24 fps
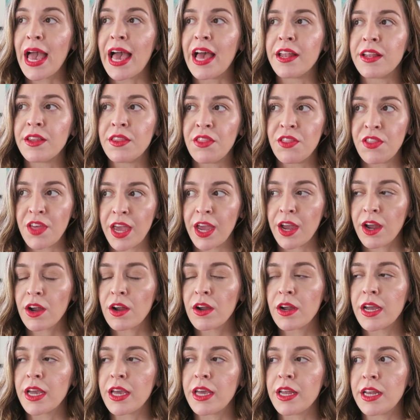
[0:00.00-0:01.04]
and
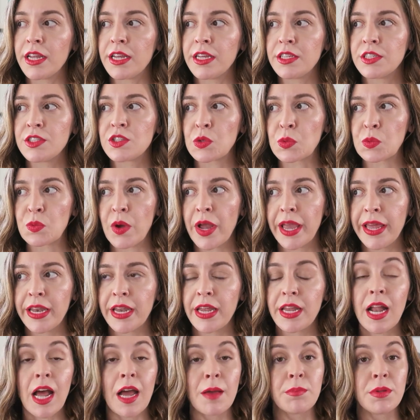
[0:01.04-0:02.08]
there it is
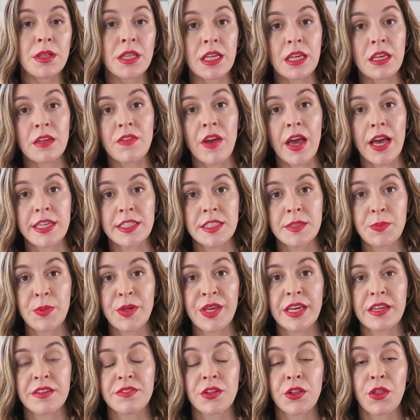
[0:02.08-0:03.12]
rated I believe
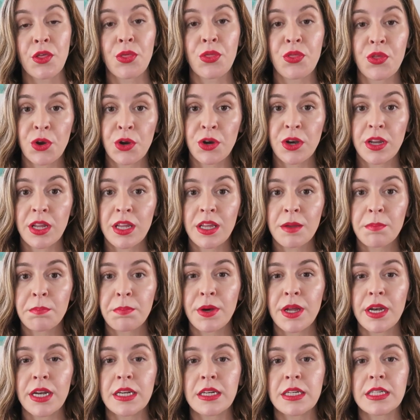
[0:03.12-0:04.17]
SPF 30
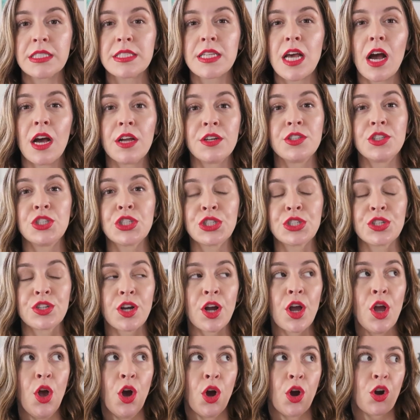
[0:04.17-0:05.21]
but it is
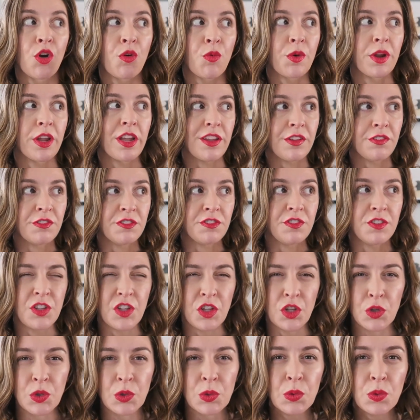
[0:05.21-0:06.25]
under
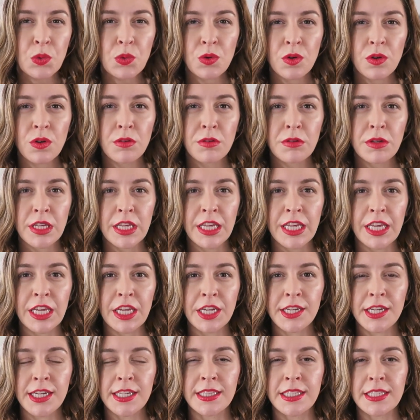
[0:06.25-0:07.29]
review
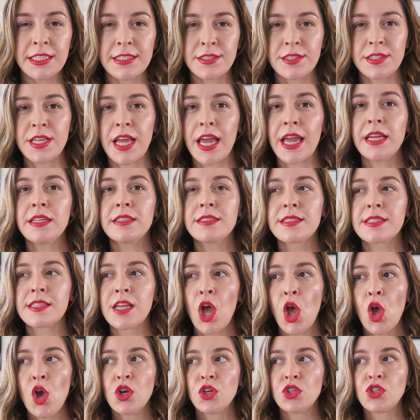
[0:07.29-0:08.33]
here in the States,
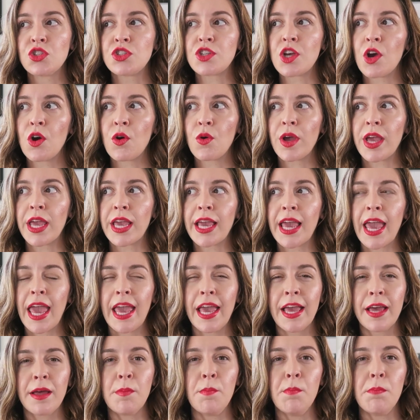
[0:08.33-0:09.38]
so it
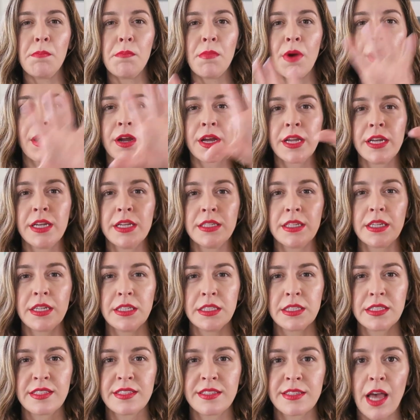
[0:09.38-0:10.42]
can't market it
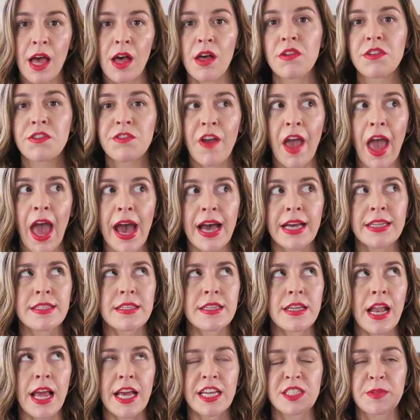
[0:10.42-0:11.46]
itself
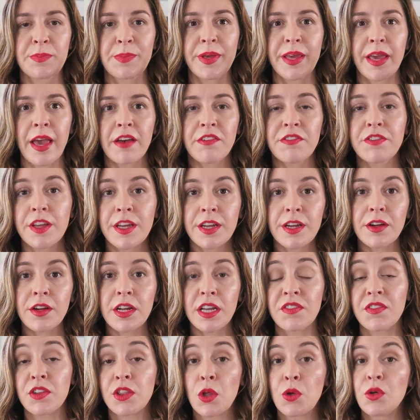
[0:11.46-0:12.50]
as an SPF here,
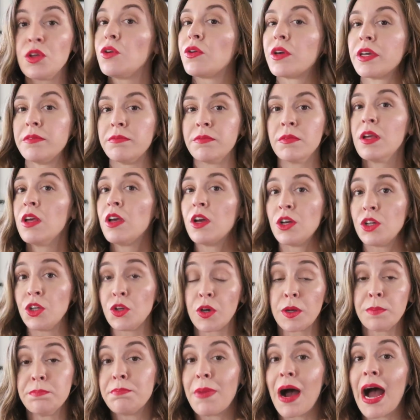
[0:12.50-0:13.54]
even though you can
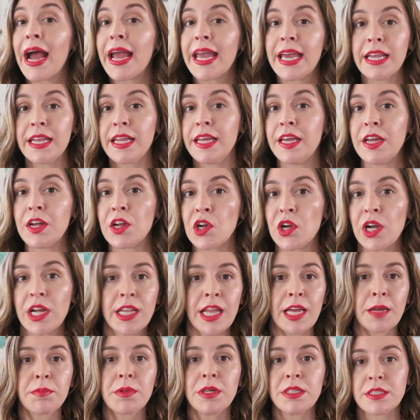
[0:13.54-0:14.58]
you can buy it here
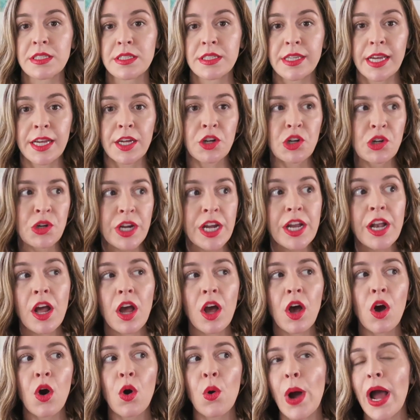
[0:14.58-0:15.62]
at like places like
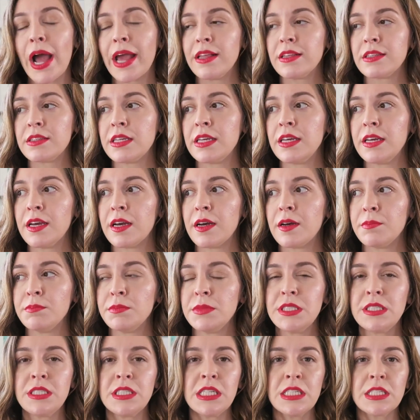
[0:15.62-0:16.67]
Credo, I think
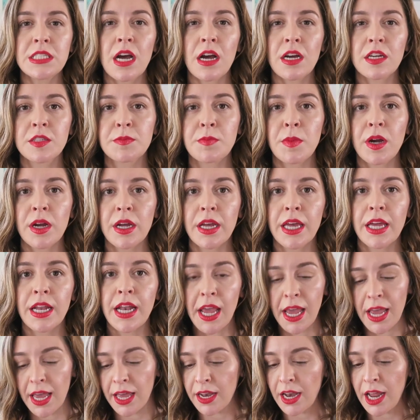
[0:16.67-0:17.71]
um, Detox
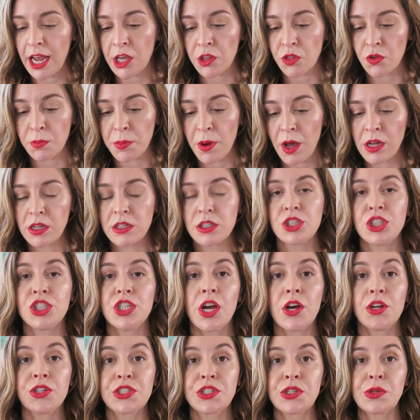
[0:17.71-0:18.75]
Market and
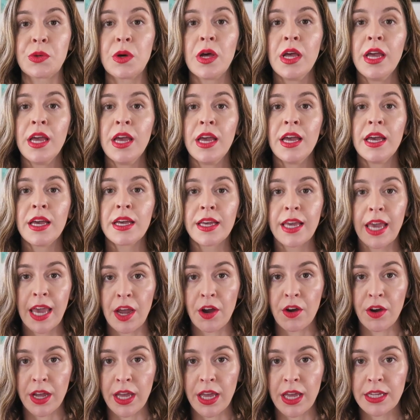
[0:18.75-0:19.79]
Anthropologie also
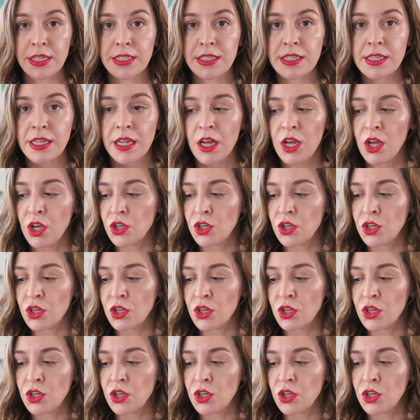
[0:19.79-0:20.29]
carry it.